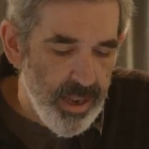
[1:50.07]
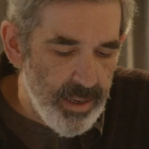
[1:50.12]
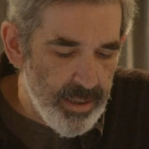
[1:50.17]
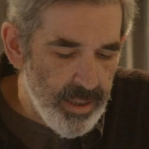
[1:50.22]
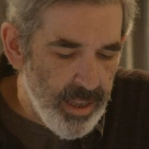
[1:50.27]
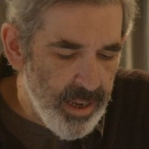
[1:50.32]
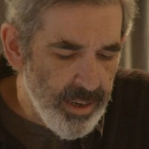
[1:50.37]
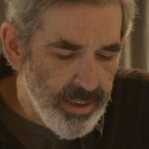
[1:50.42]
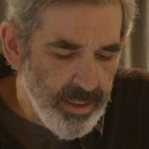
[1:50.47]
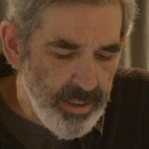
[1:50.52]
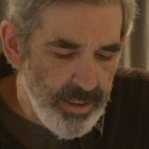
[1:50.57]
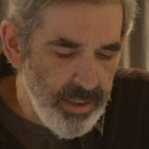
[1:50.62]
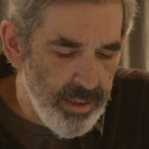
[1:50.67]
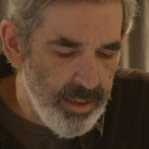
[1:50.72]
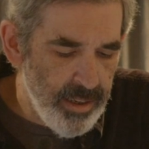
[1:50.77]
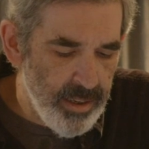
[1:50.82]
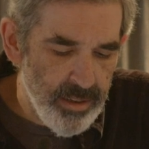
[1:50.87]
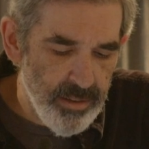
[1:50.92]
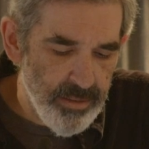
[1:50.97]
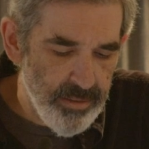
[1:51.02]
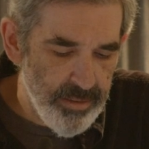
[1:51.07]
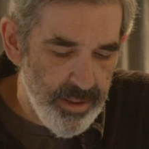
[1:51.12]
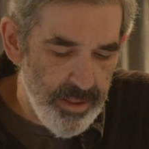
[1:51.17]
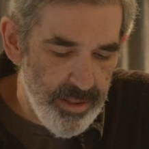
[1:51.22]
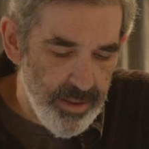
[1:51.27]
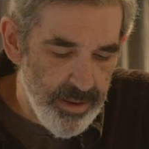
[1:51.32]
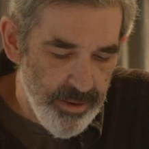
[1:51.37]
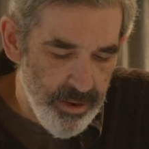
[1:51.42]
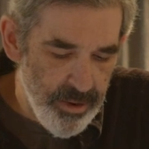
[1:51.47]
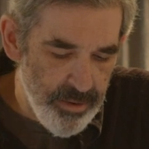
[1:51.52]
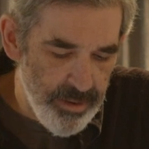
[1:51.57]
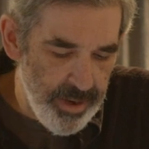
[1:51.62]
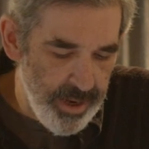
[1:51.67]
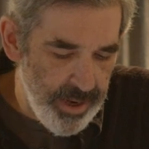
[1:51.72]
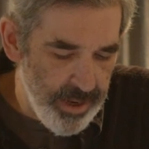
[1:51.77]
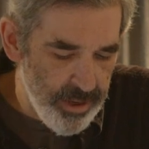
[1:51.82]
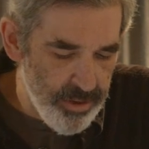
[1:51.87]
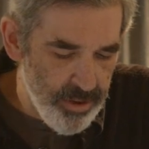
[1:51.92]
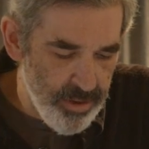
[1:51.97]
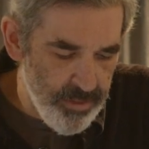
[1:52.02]
And like the ethereal
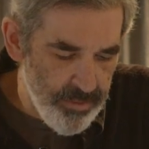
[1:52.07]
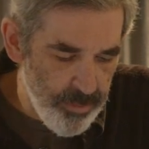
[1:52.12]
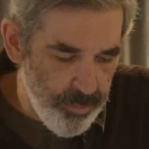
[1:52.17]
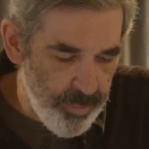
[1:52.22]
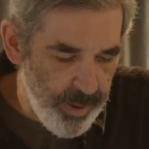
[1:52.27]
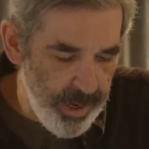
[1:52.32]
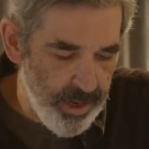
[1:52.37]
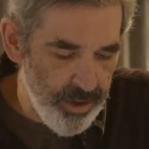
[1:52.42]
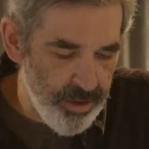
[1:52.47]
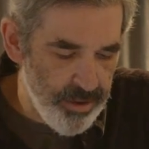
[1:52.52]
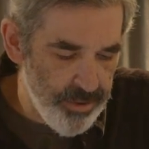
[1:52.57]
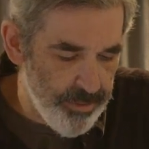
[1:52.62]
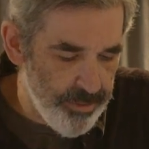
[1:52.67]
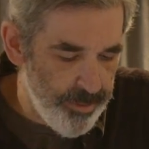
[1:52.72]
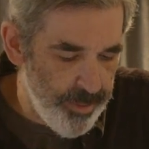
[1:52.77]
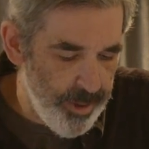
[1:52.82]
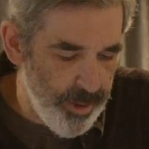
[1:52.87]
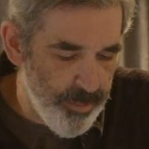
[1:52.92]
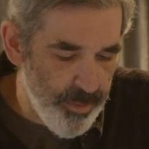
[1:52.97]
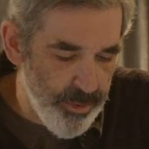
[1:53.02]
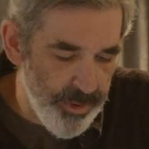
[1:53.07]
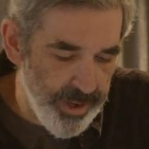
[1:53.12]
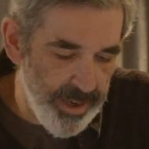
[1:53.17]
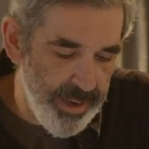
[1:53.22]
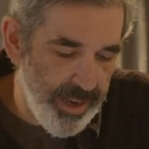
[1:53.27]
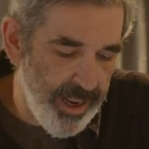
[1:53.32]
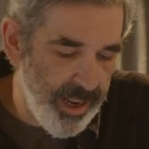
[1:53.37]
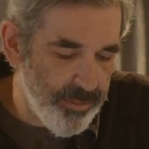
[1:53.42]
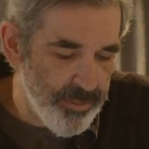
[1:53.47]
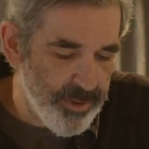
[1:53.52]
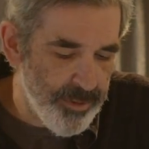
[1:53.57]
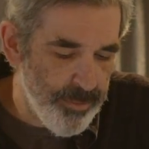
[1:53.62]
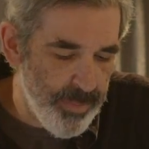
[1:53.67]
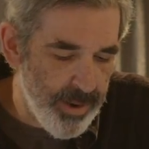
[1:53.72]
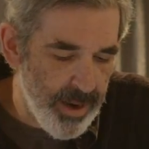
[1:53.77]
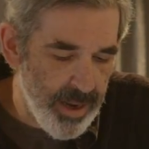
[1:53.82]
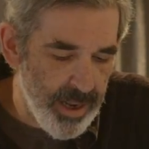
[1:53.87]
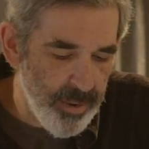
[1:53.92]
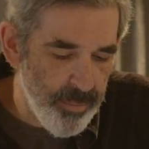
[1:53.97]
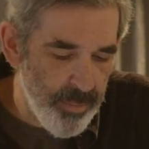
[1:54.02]
nature of a patient remembering names of
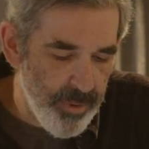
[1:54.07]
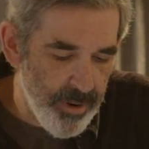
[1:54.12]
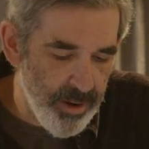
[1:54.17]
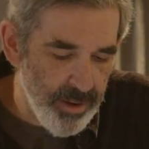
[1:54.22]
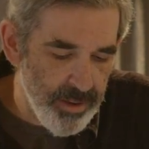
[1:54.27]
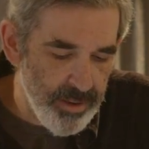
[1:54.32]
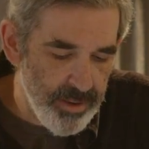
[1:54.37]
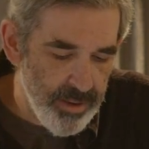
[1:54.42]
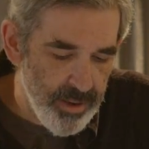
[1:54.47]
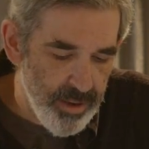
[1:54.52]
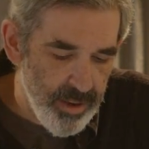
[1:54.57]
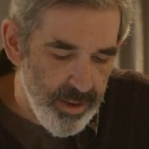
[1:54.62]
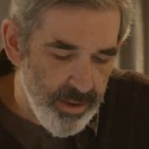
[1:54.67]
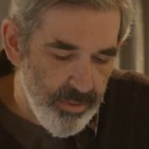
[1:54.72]
body parts,